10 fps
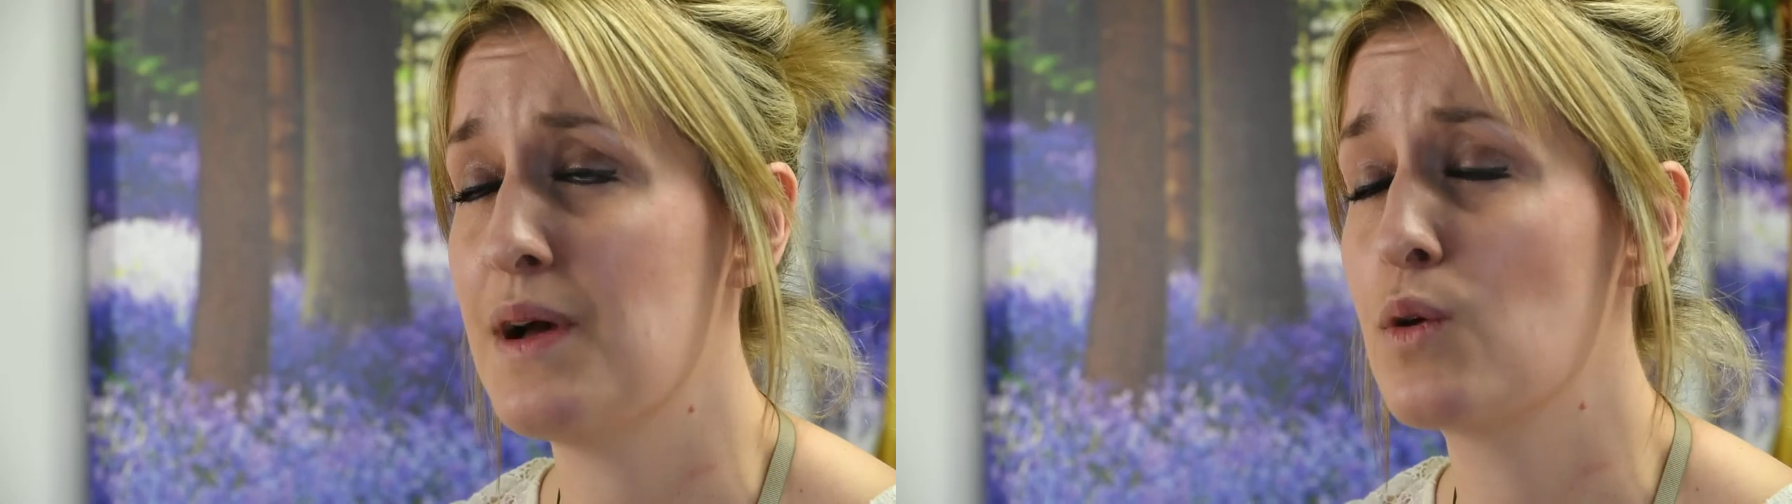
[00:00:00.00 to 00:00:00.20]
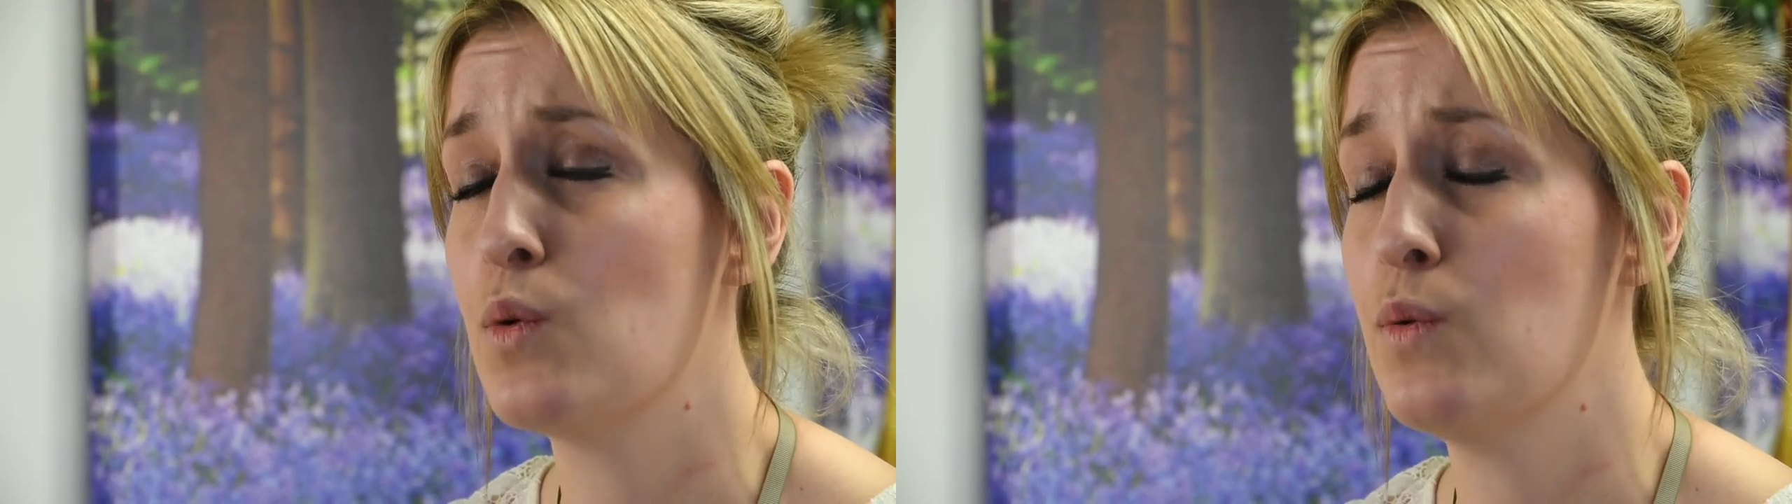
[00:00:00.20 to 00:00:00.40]

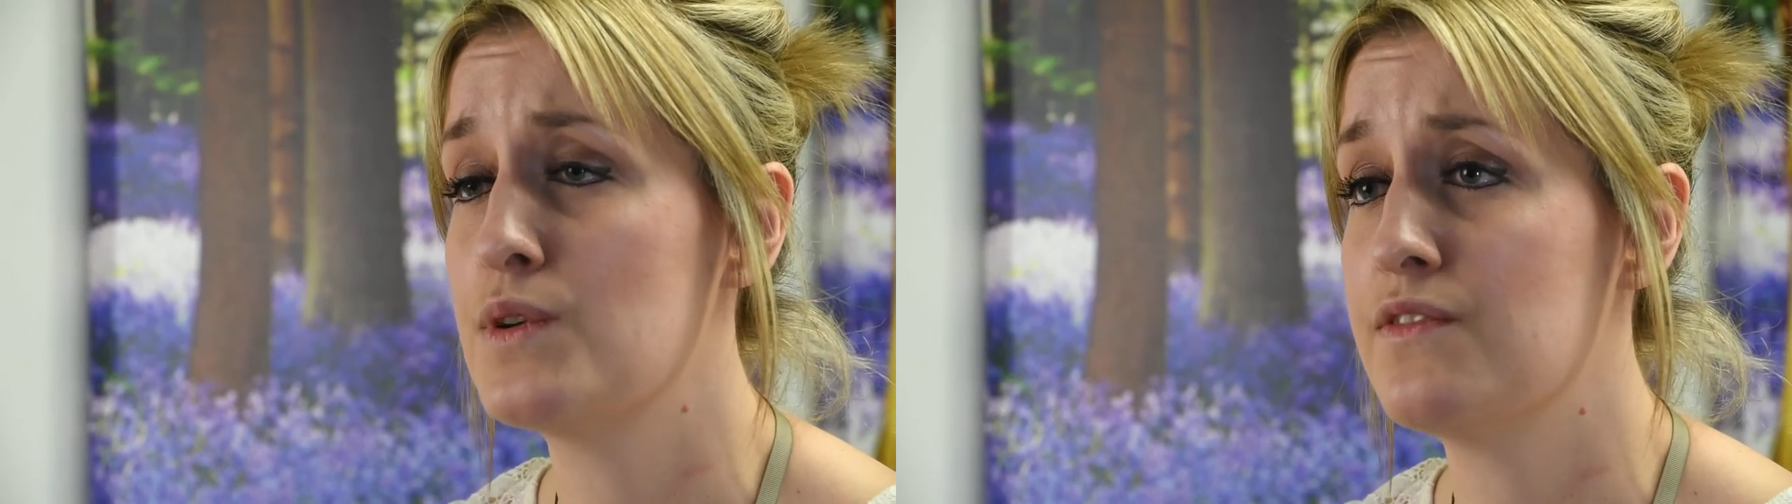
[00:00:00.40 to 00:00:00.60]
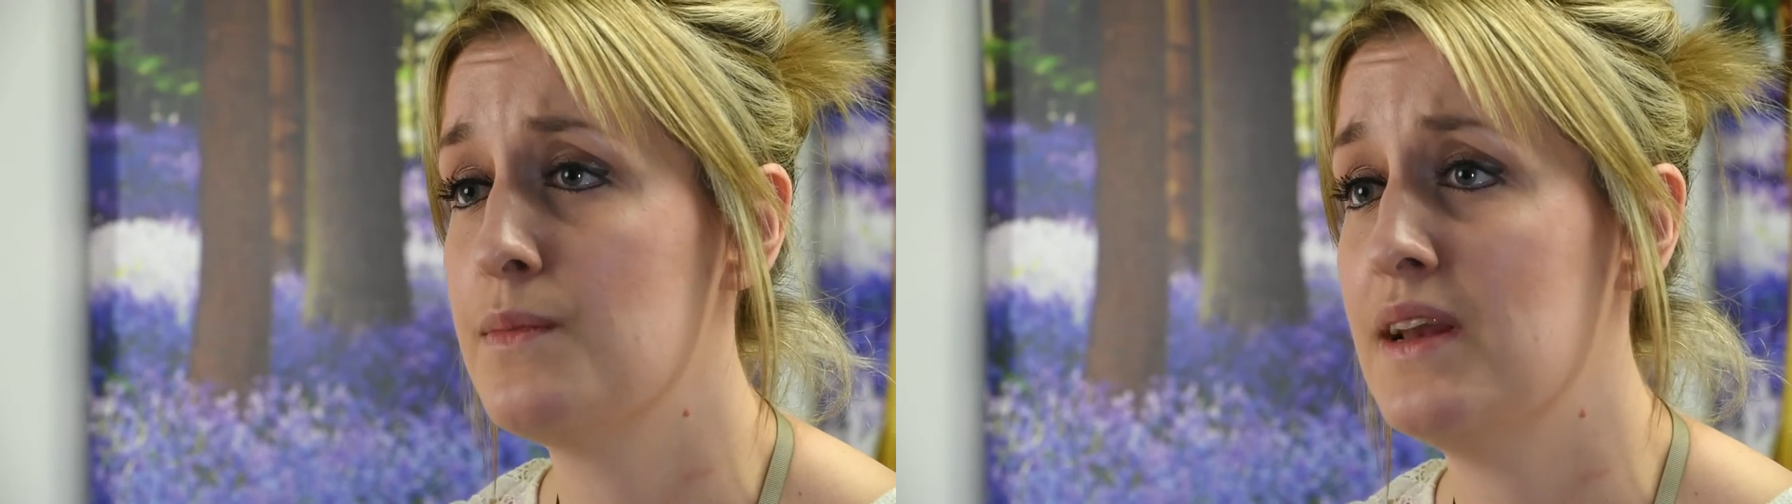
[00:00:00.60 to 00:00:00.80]
about a
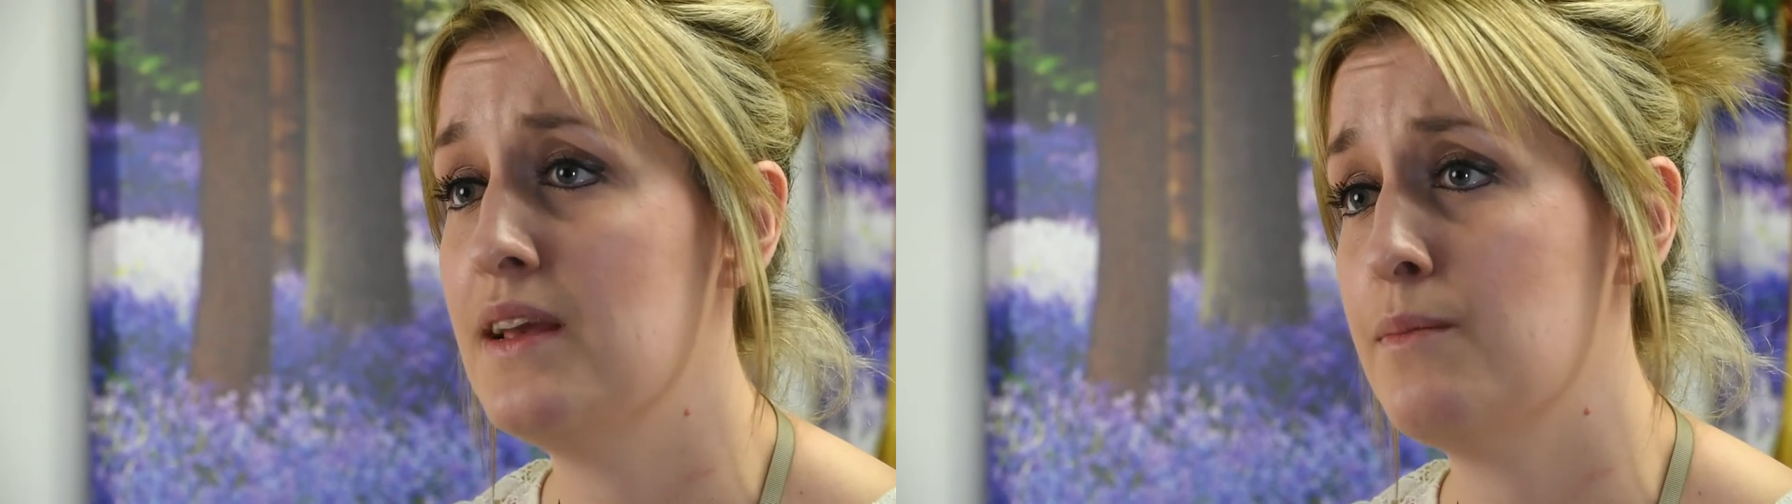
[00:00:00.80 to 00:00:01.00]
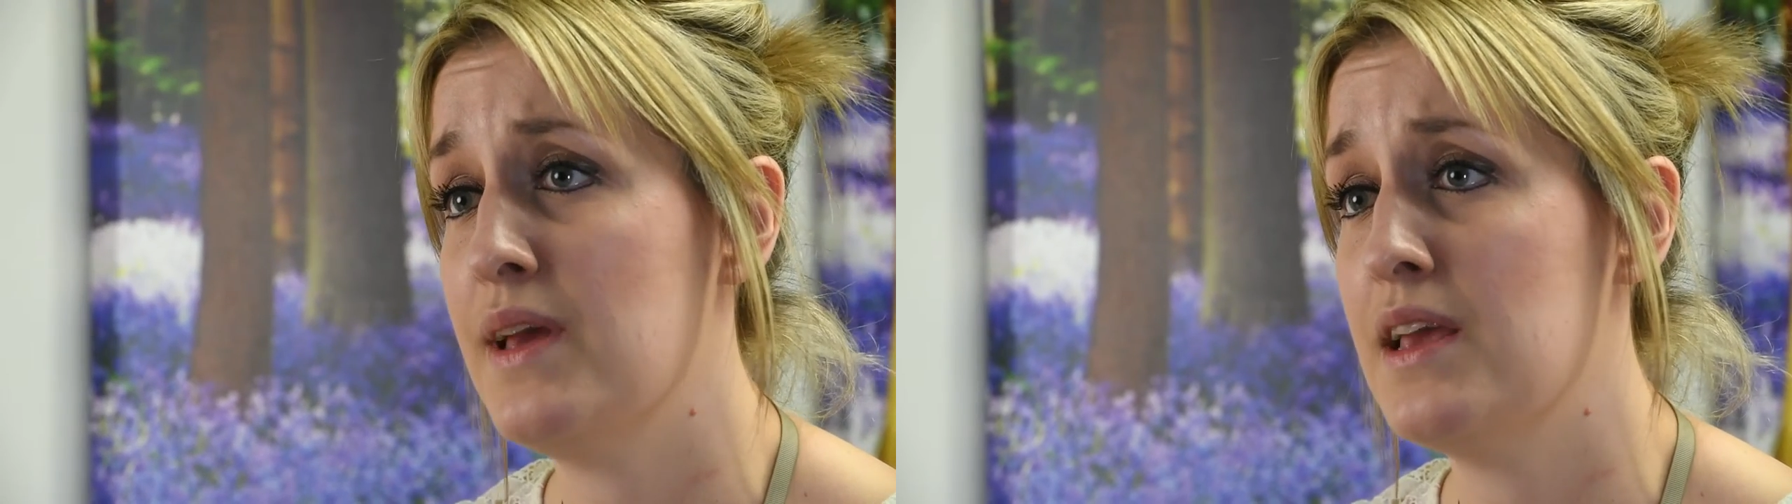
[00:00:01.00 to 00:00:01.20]
quarter of a
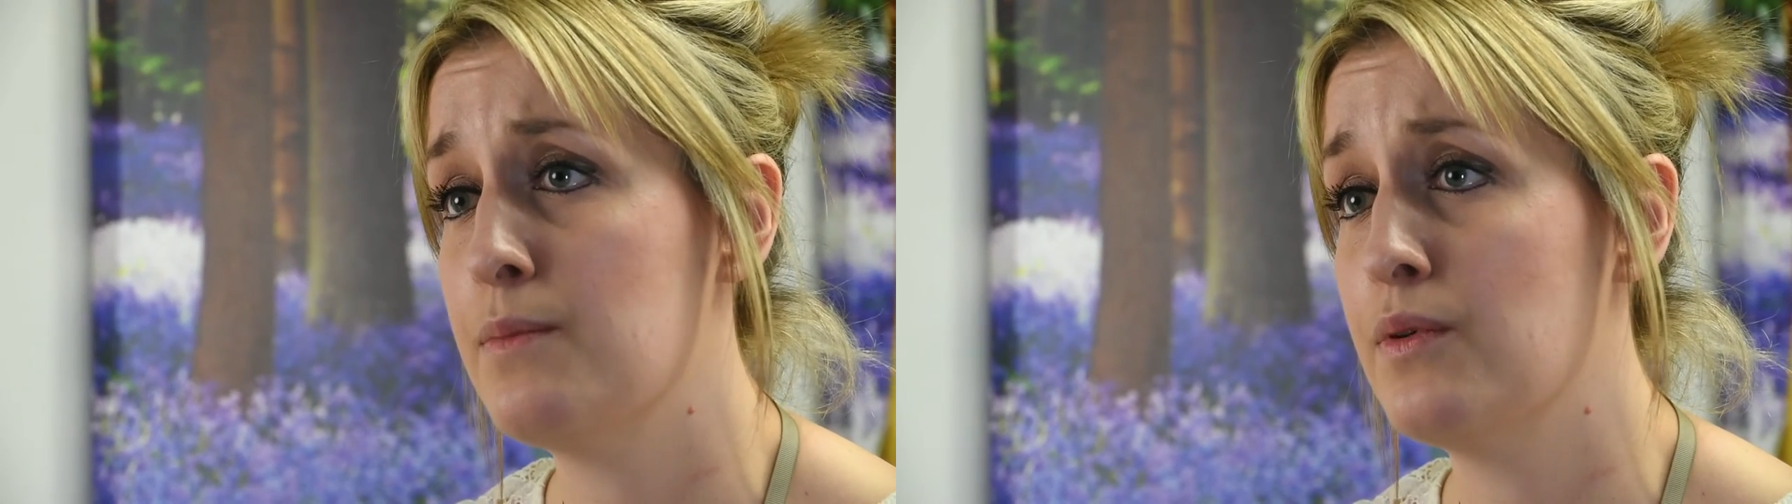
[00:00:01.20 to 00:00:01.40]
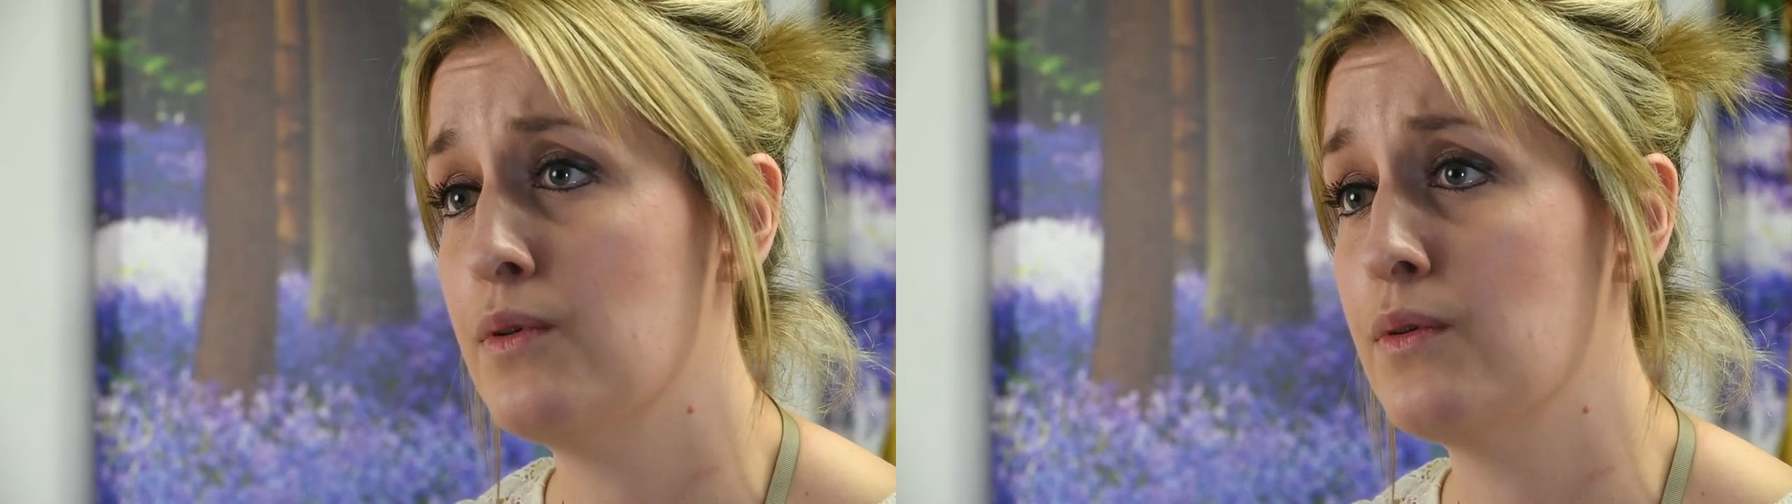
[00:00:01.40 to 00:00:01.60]
million
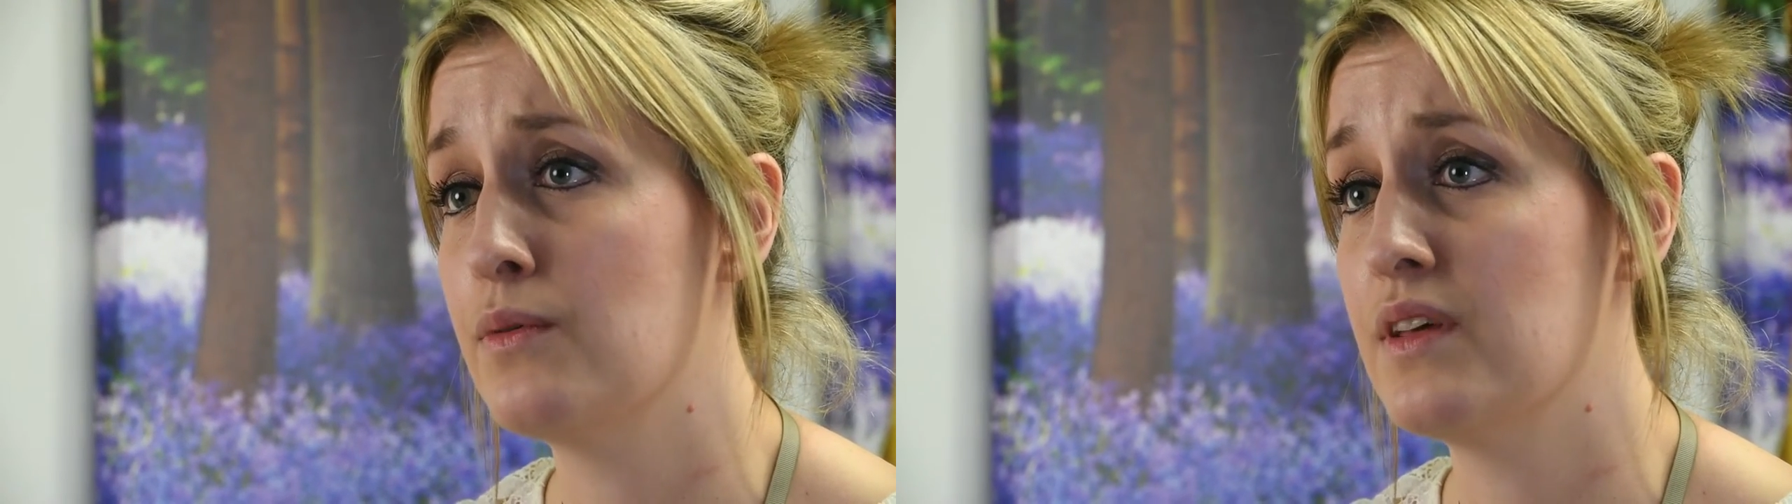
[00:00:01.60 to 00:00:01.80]
people